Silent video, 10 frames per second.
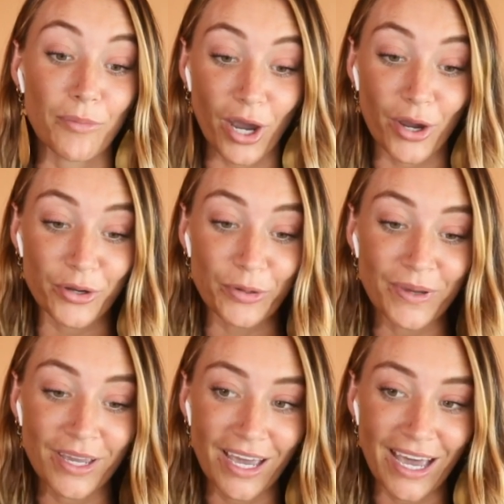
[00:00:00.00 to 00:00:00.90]

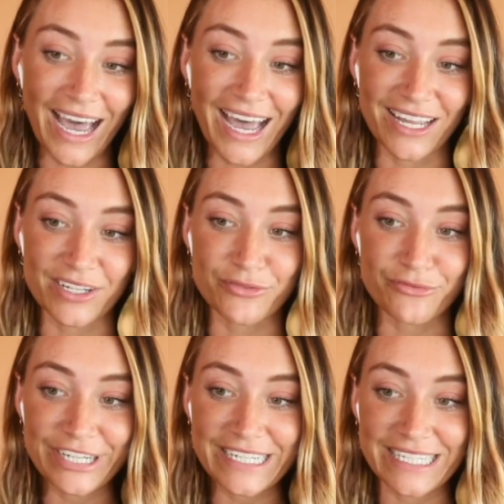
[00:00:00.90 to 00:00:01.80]
home and
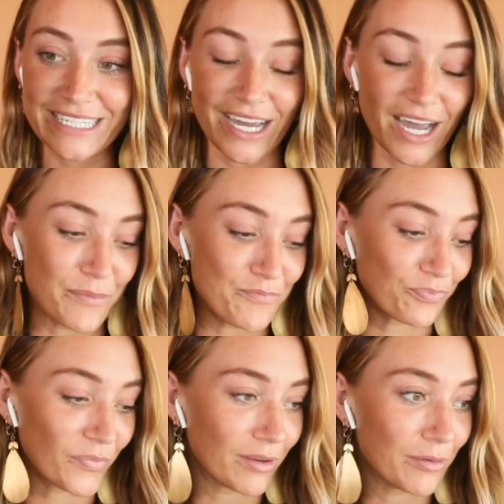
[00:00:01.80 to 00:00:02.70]
really
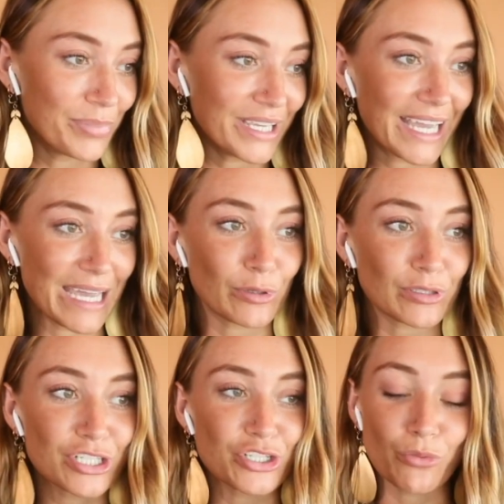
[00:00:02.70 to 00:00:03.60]
being able
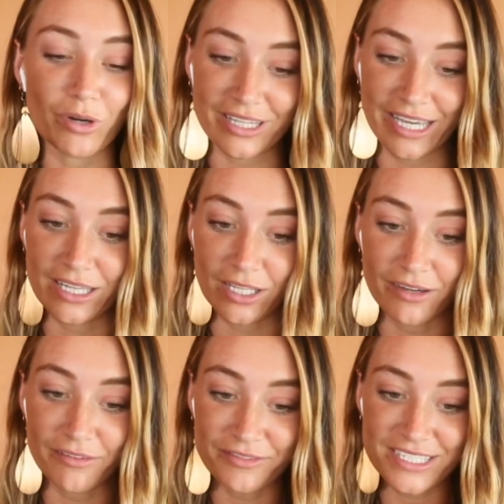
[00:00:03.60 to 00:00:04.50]
to do what they
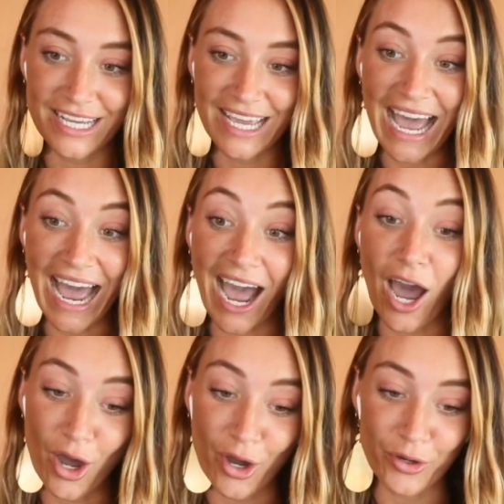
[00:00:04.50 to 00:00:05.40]
loved at
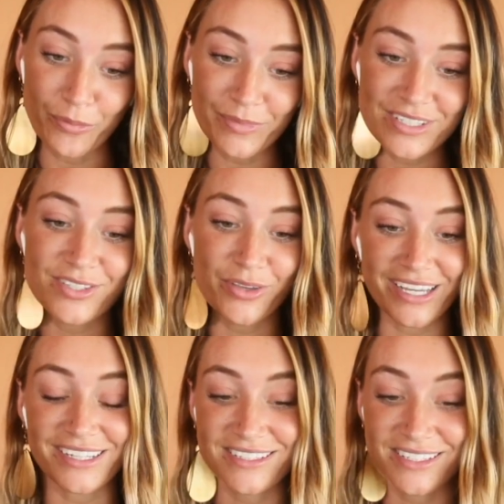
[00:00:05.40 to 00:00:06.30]
home so they
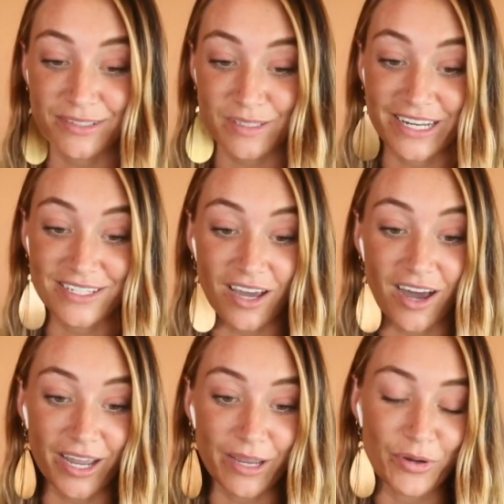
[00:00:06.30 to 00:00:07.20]
could still spend
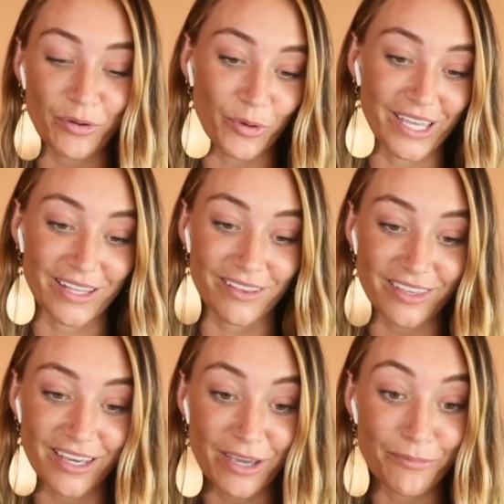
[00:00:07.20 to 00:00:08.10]
time
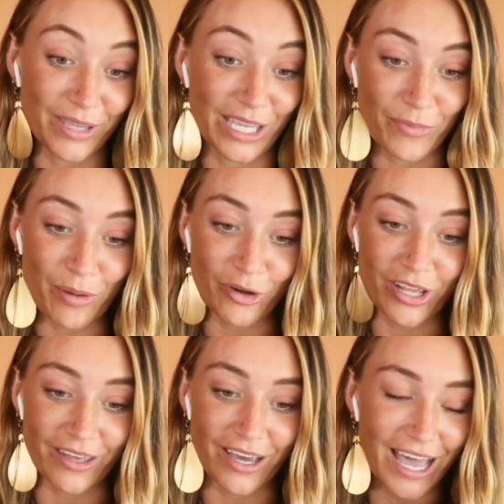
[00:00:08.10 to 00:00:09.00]
with me and my
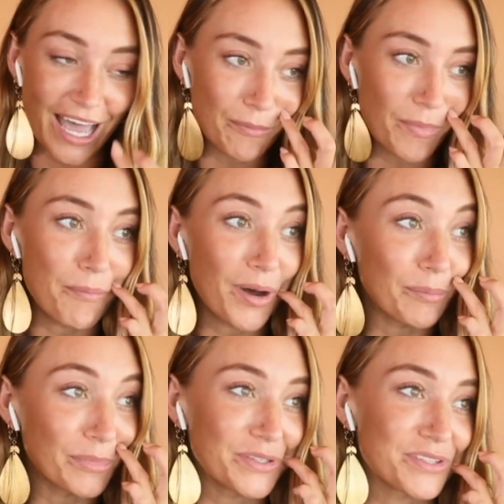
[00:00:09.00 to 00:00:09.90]
brother. And my
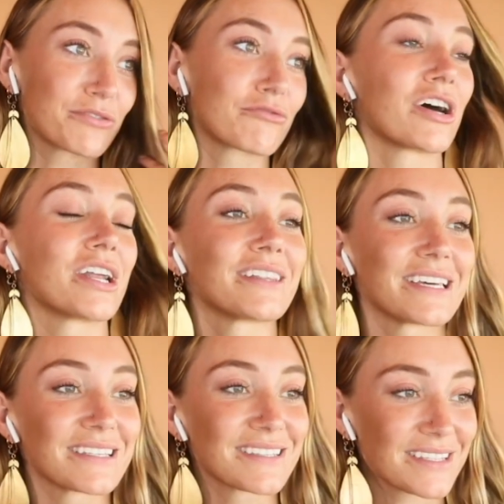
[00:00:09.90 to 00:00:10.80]
mum used to run
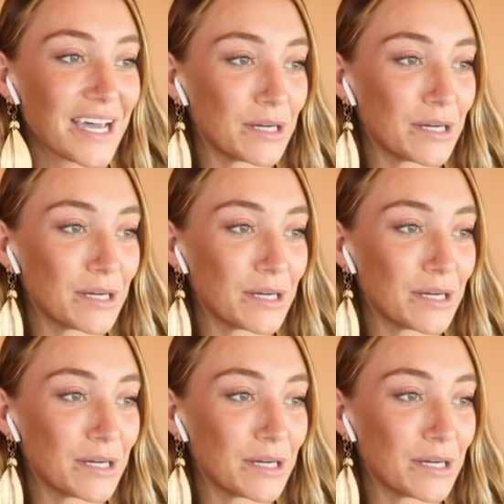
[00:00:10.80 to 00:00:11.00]
this